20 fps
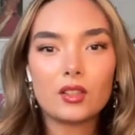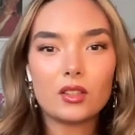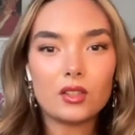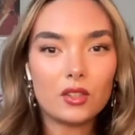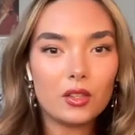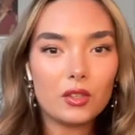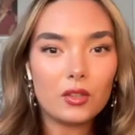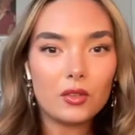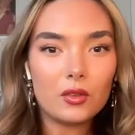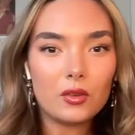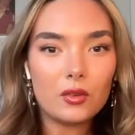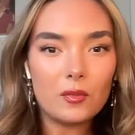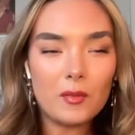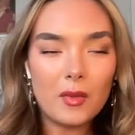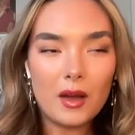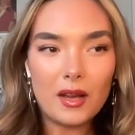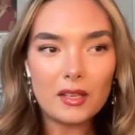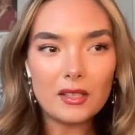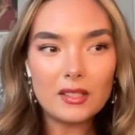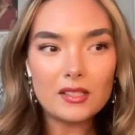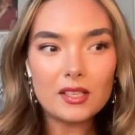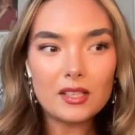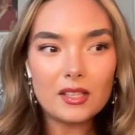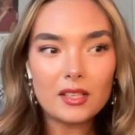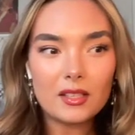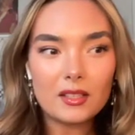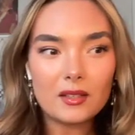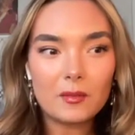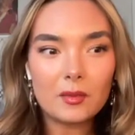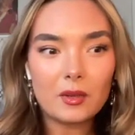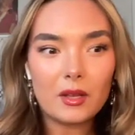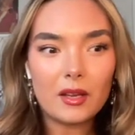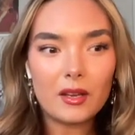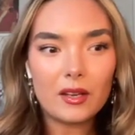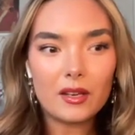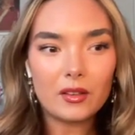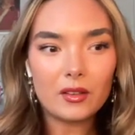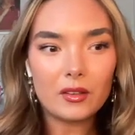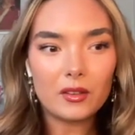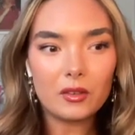you mindset can
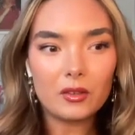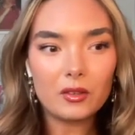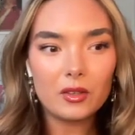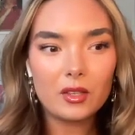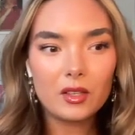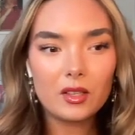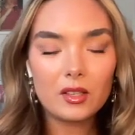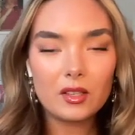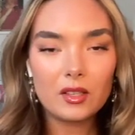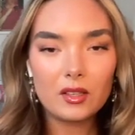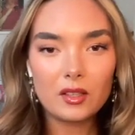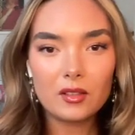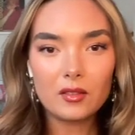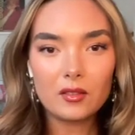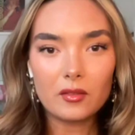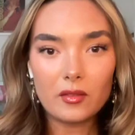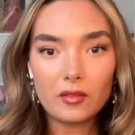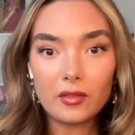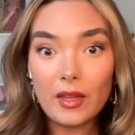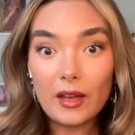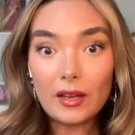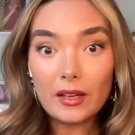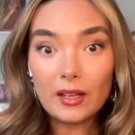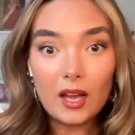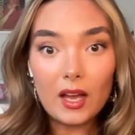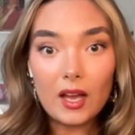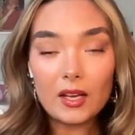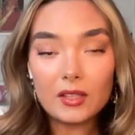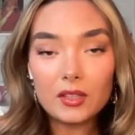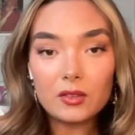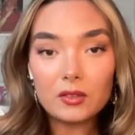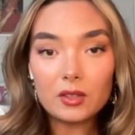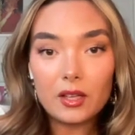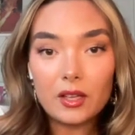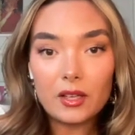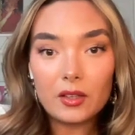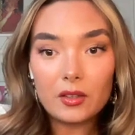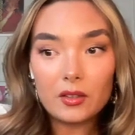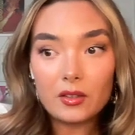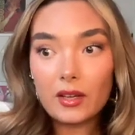apply to that guy you
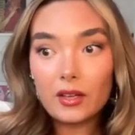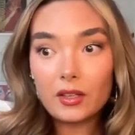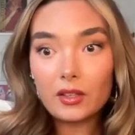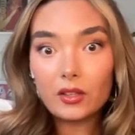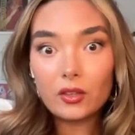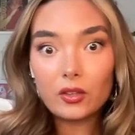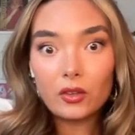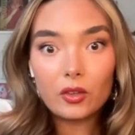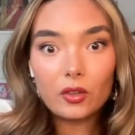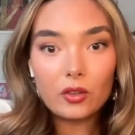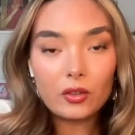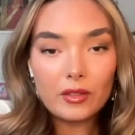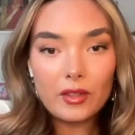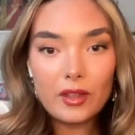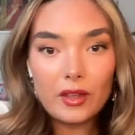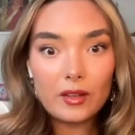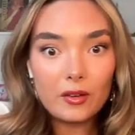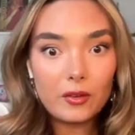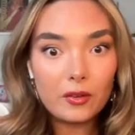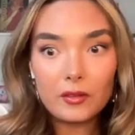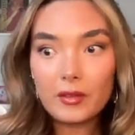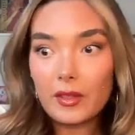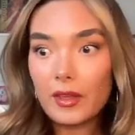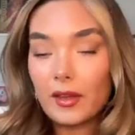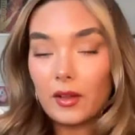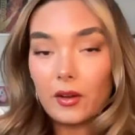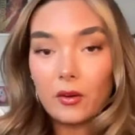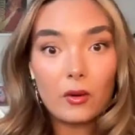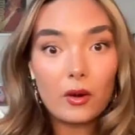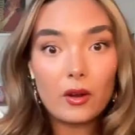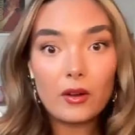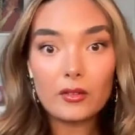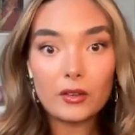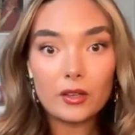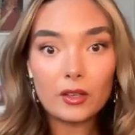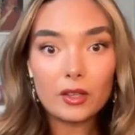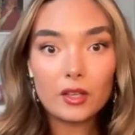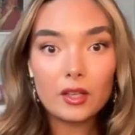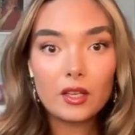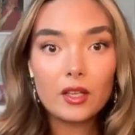like or that girl or that or they,
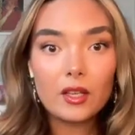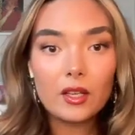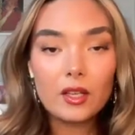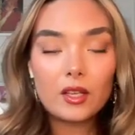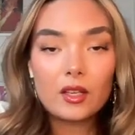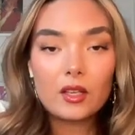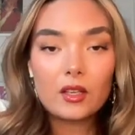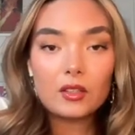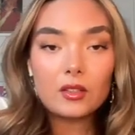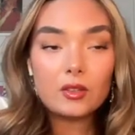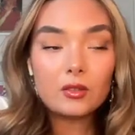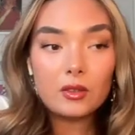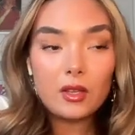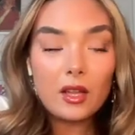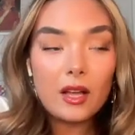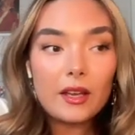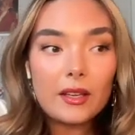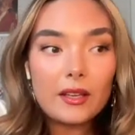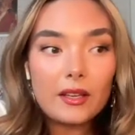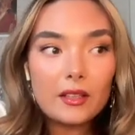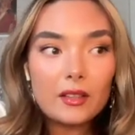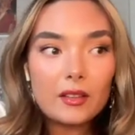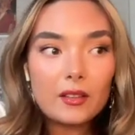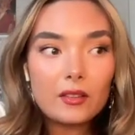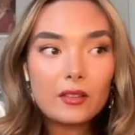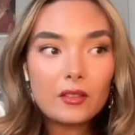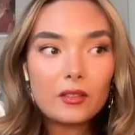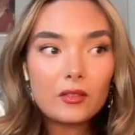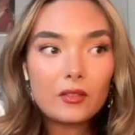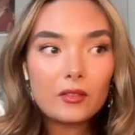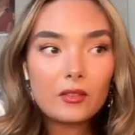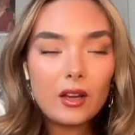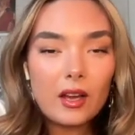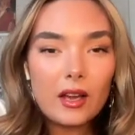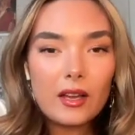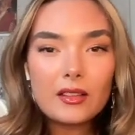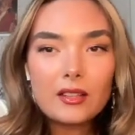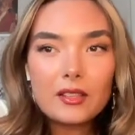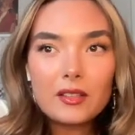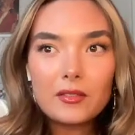whoever you like.
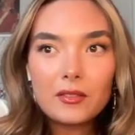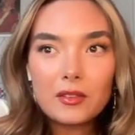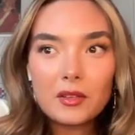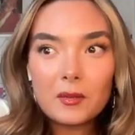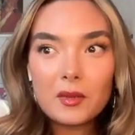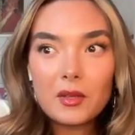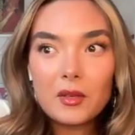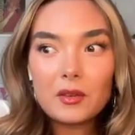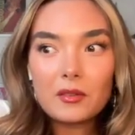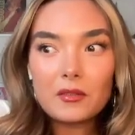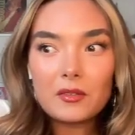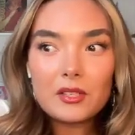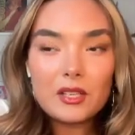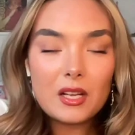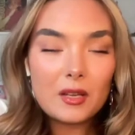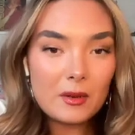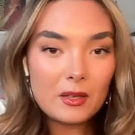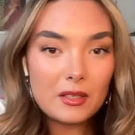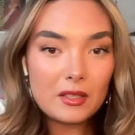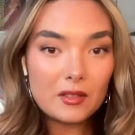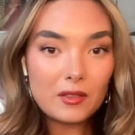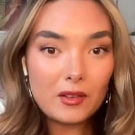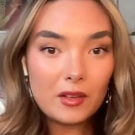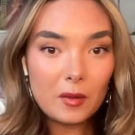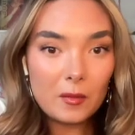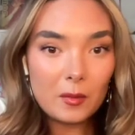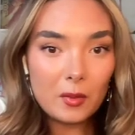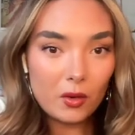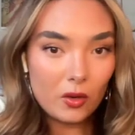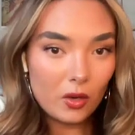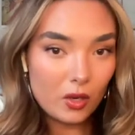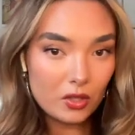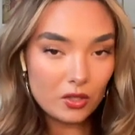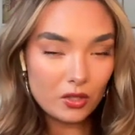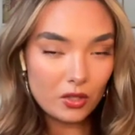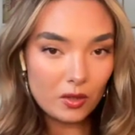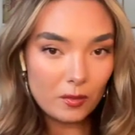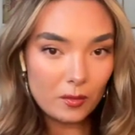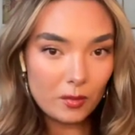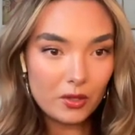I think for me, every time I develop a
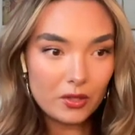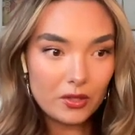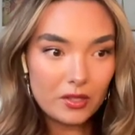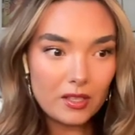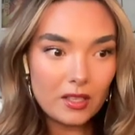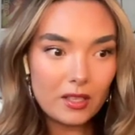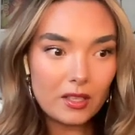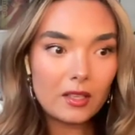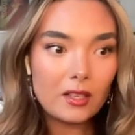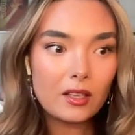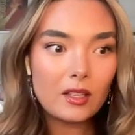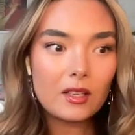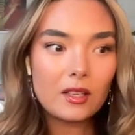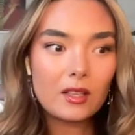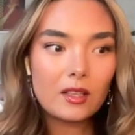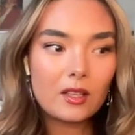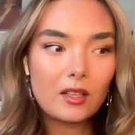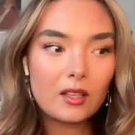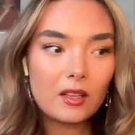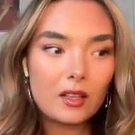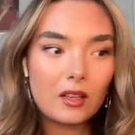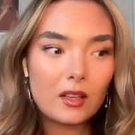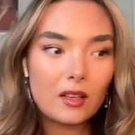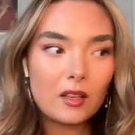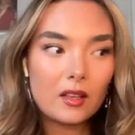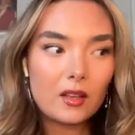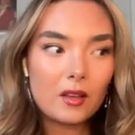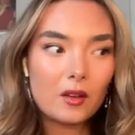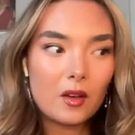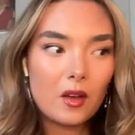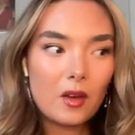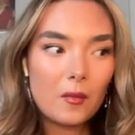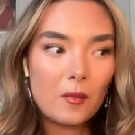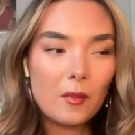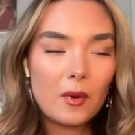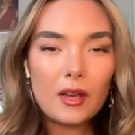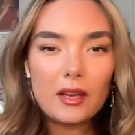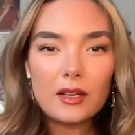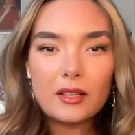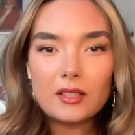crush on a person,
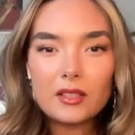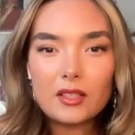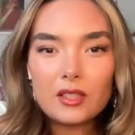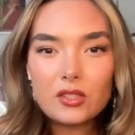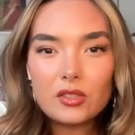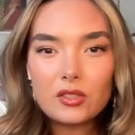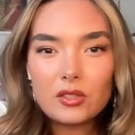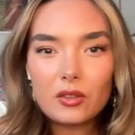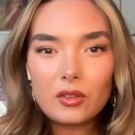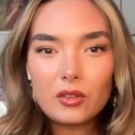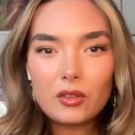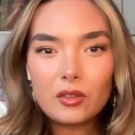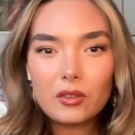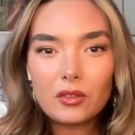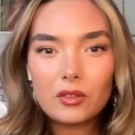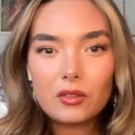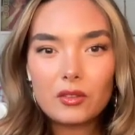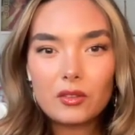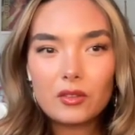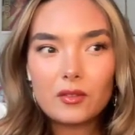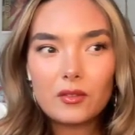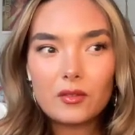my initial